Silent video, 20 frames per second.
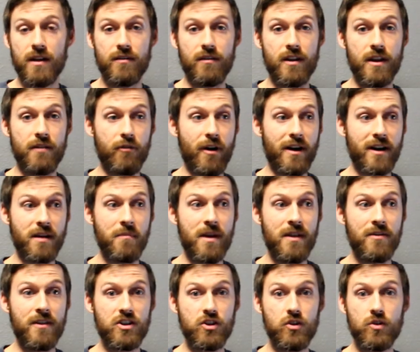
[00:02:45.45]
then I
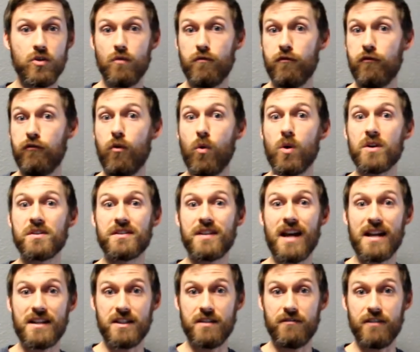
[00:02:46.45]
recommend that you do 4
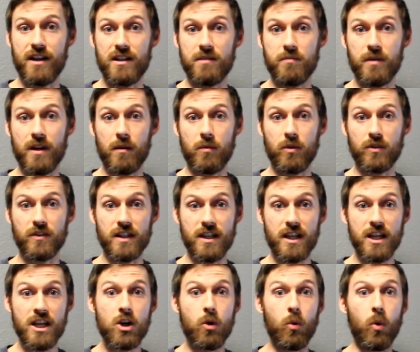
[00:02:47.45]
sets of it to be able to
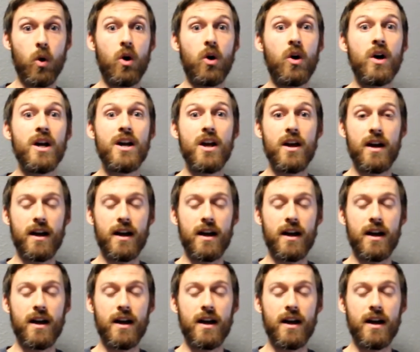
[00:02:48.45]
equal